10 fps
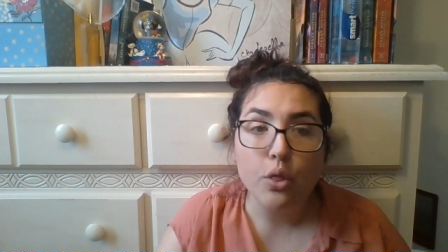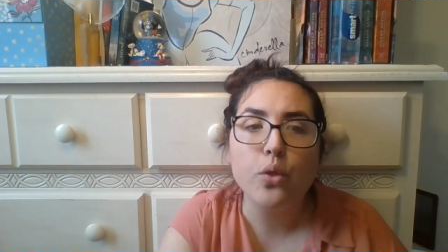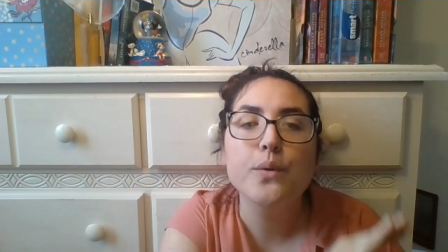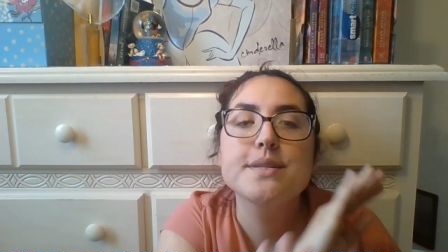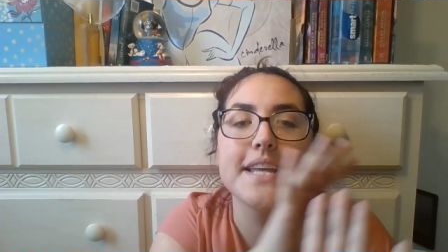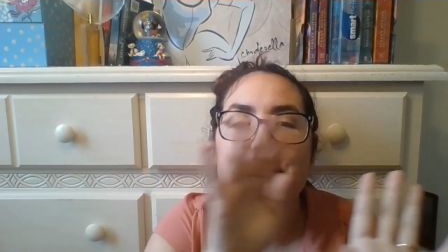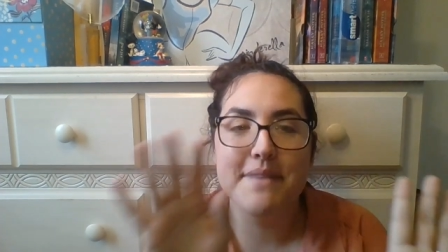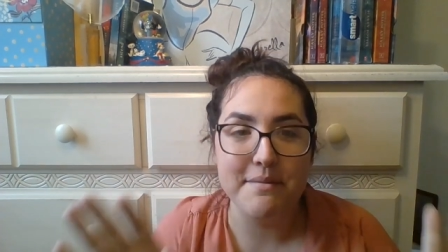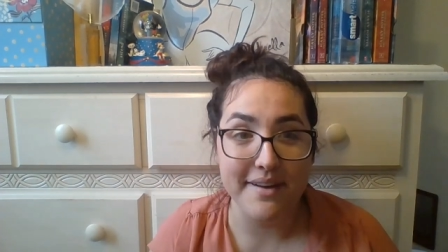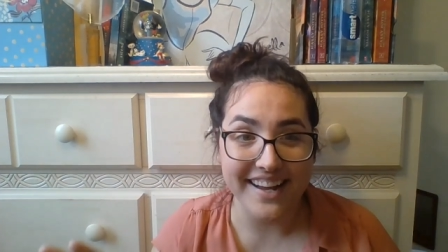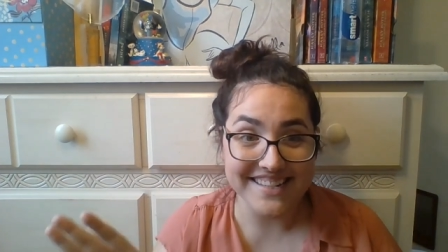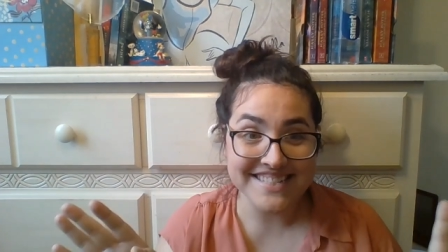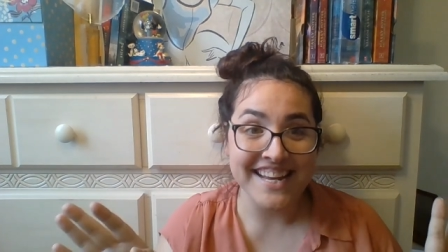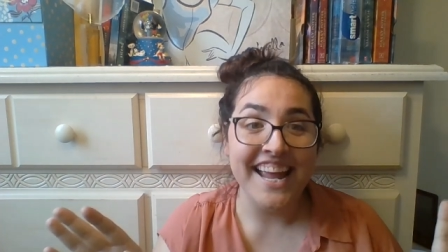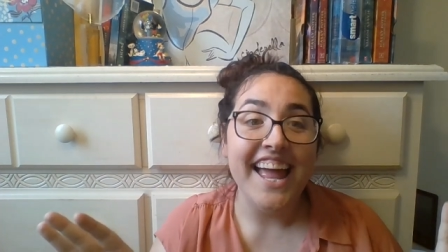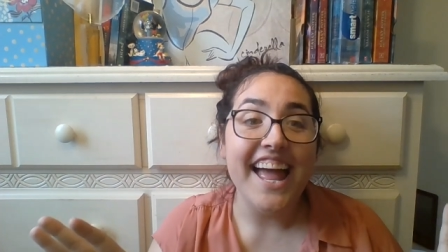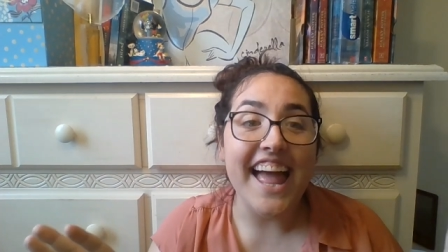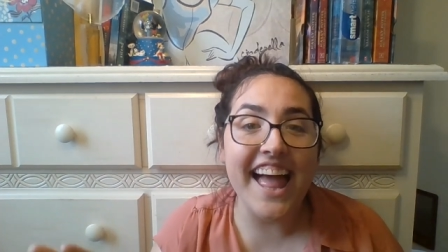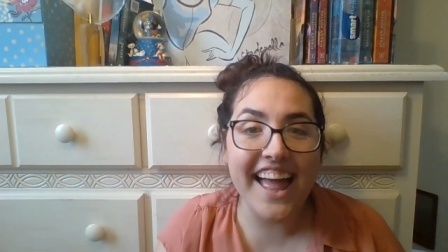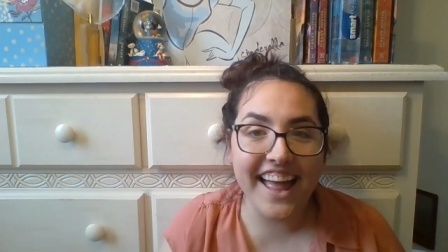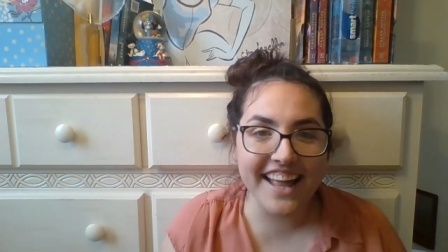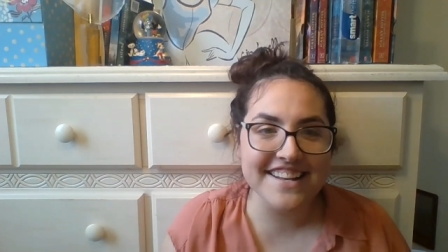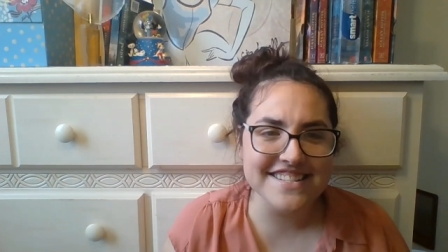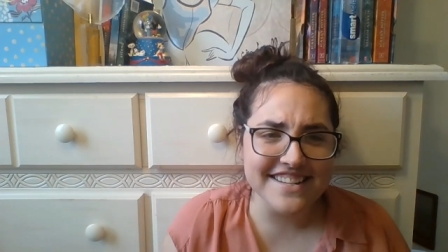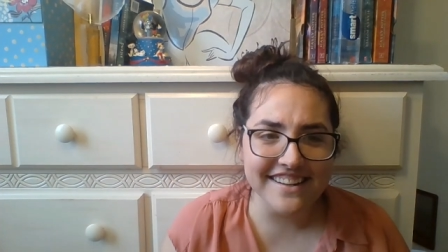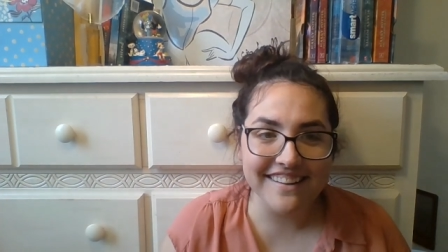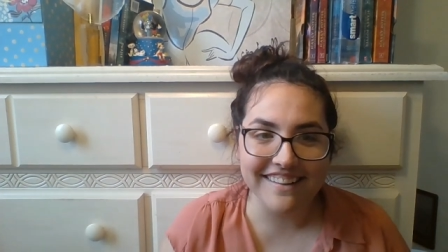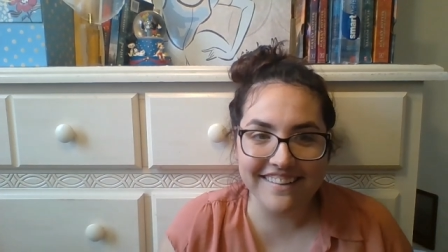Losing my mind. And